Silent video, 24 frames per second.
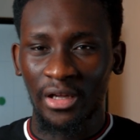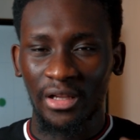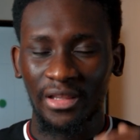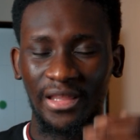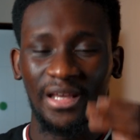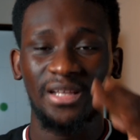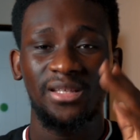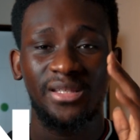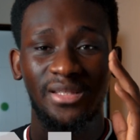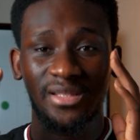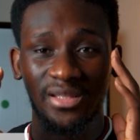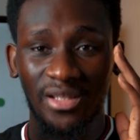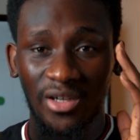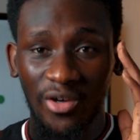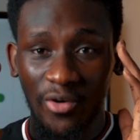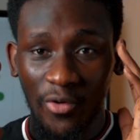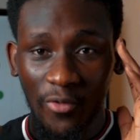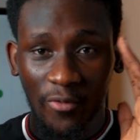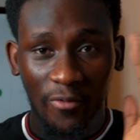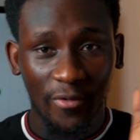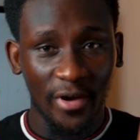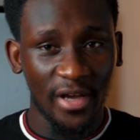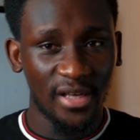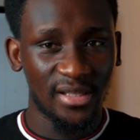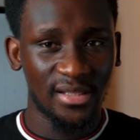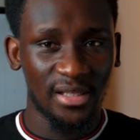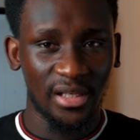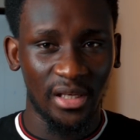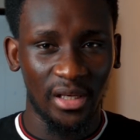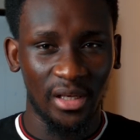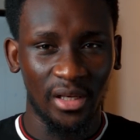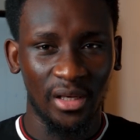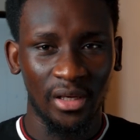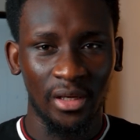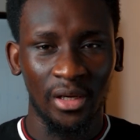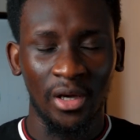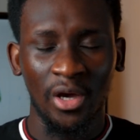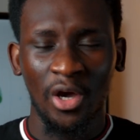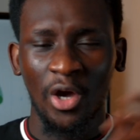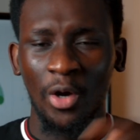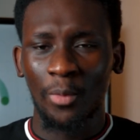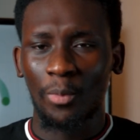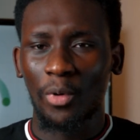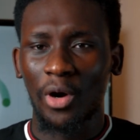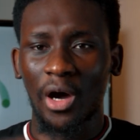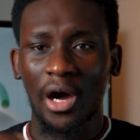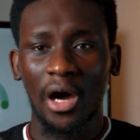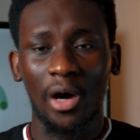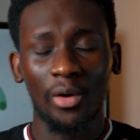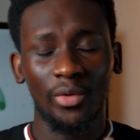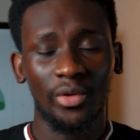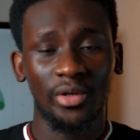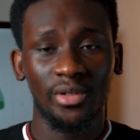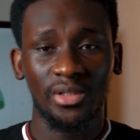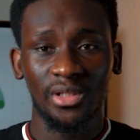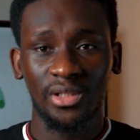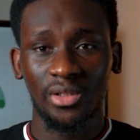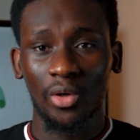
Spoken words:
That is crazy. But how does